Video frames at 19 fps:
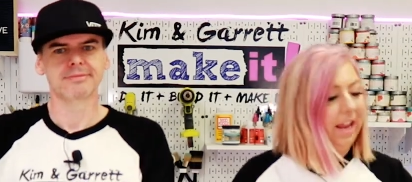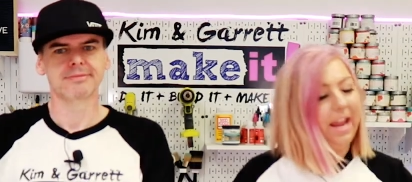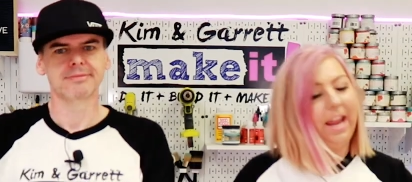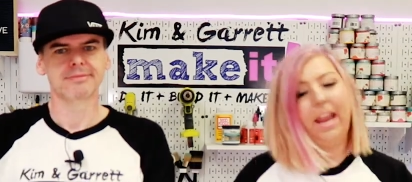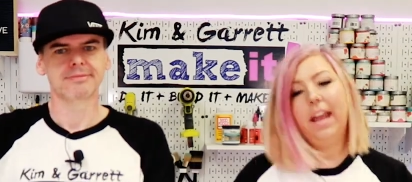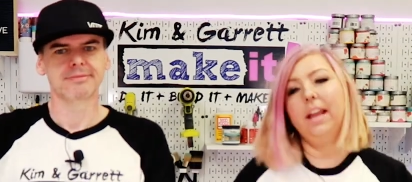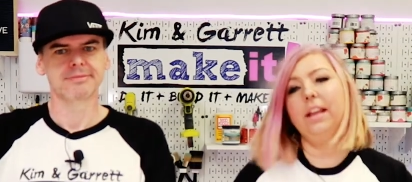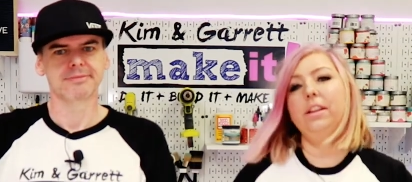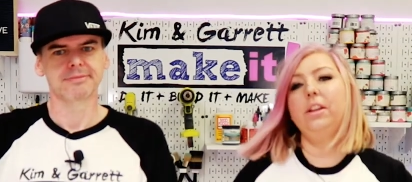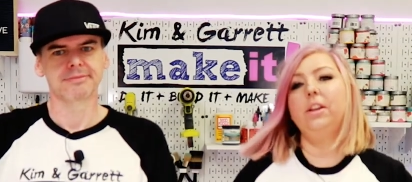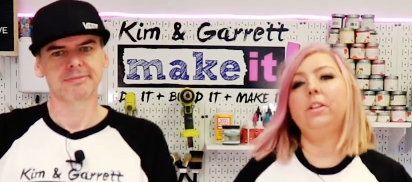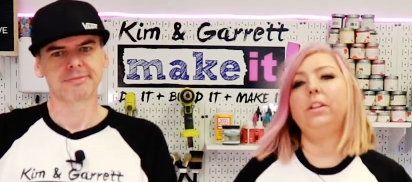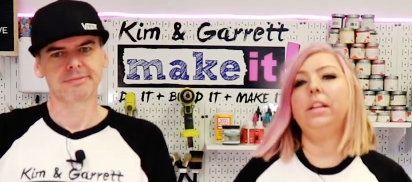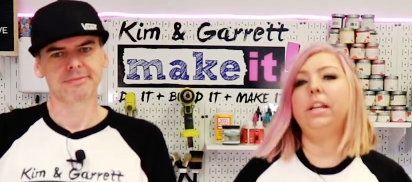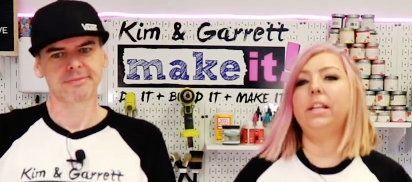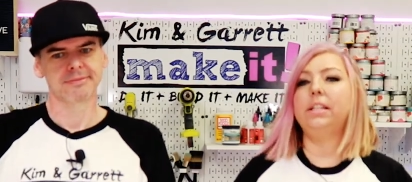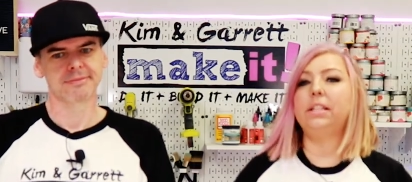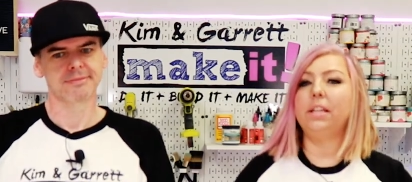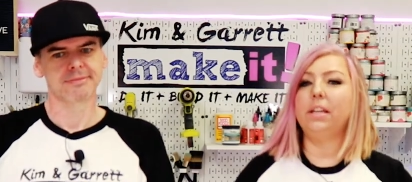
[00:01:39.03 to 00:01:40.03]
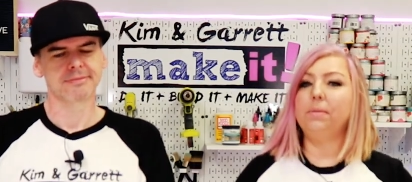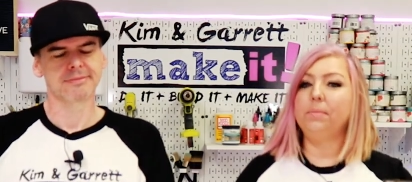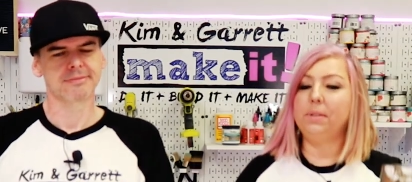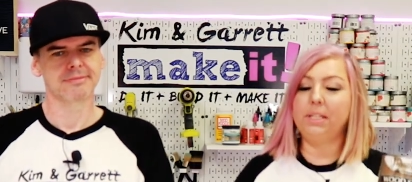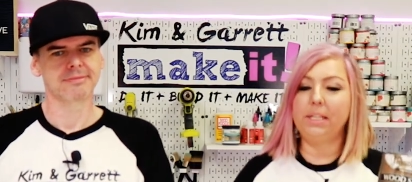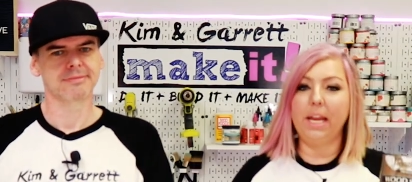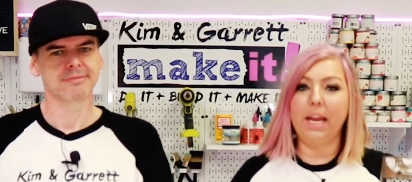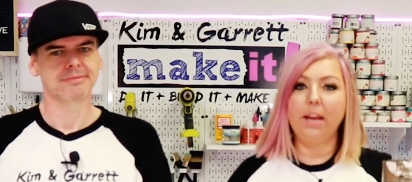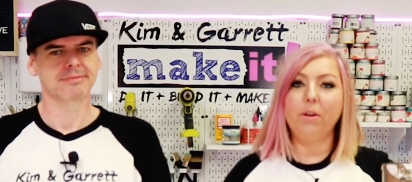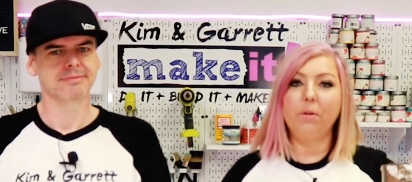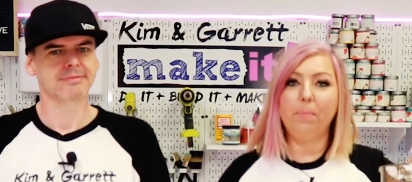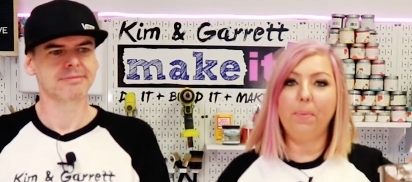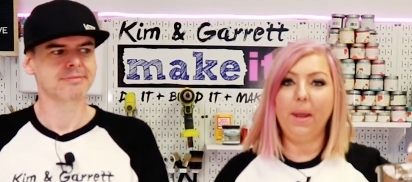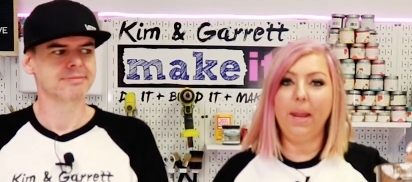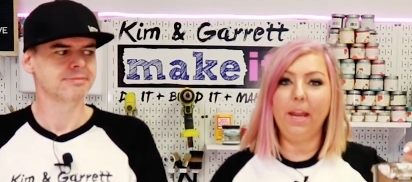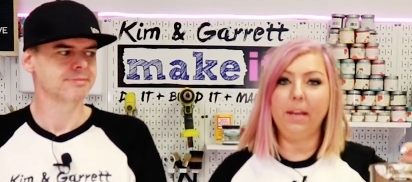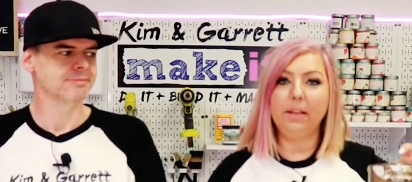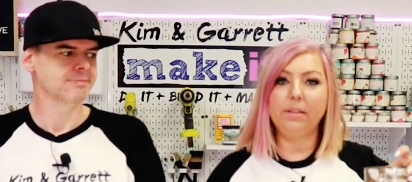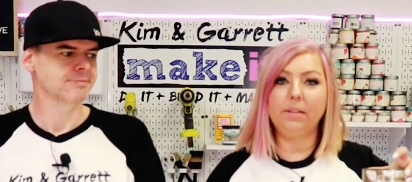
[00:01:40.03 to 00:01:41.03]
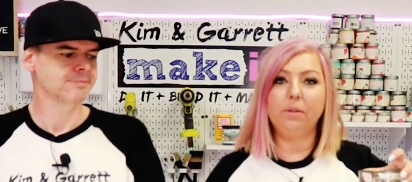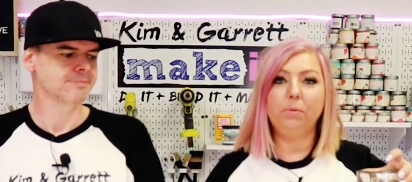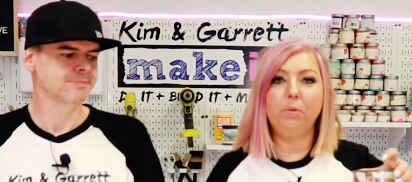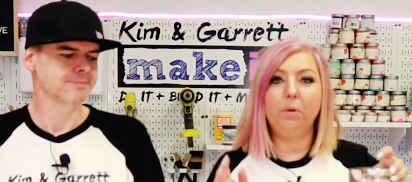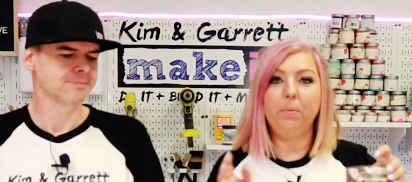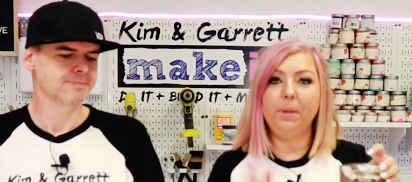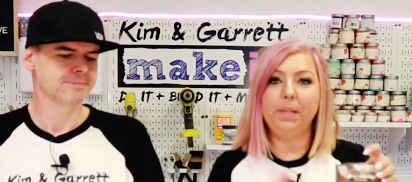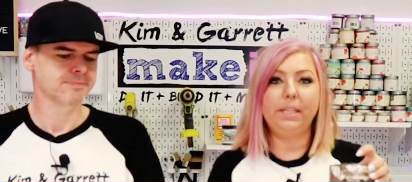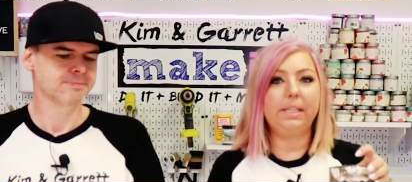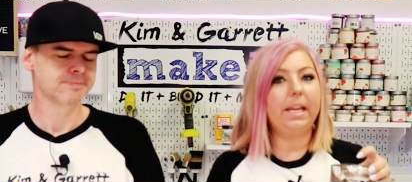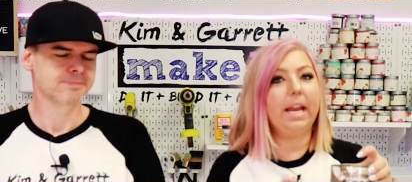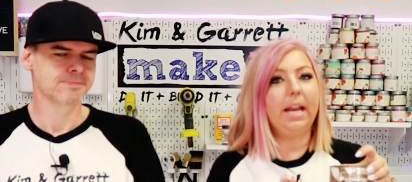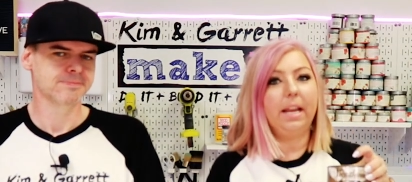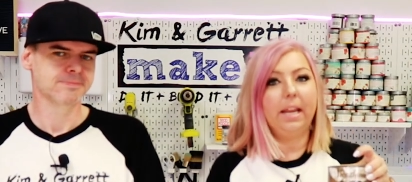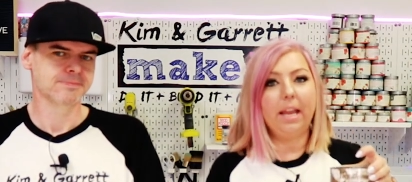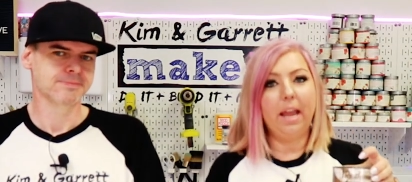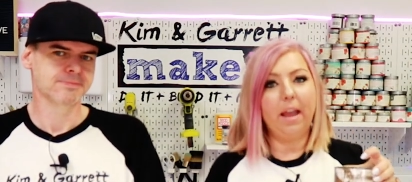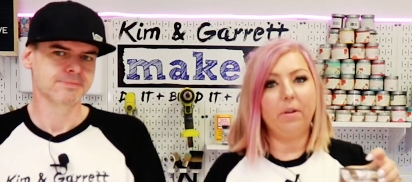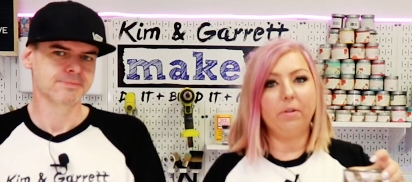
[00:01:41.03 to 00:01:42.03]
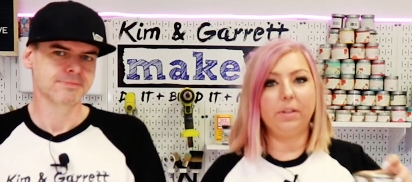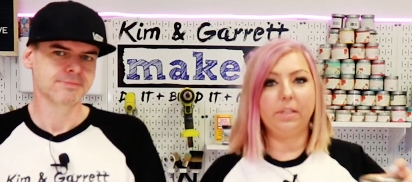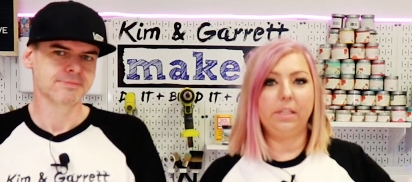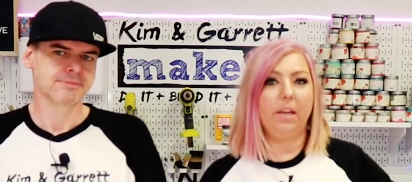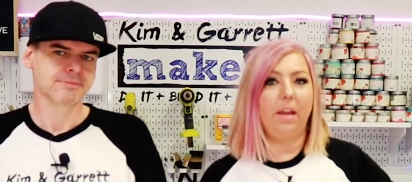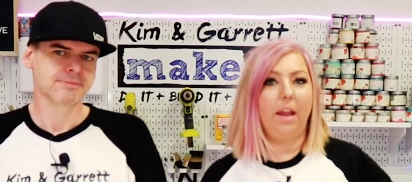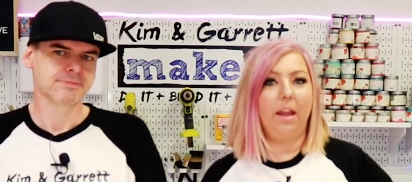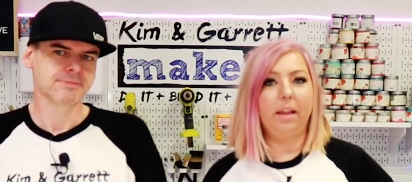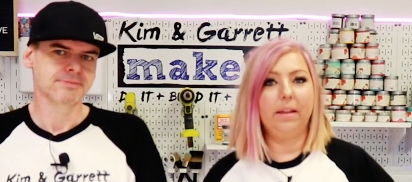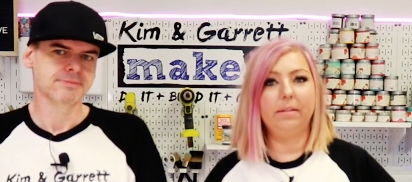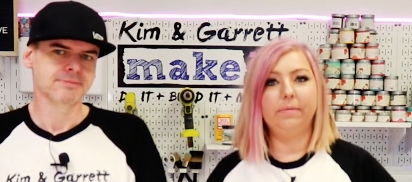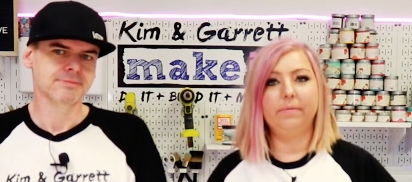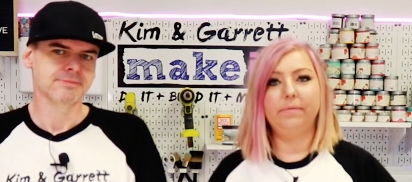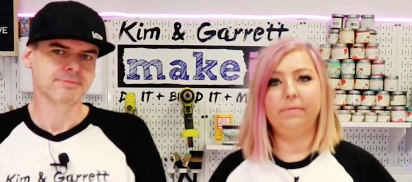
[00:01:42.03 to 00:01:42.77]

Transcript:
Speaker 1: And you'll need some stain or paint. We'll be staining ours today.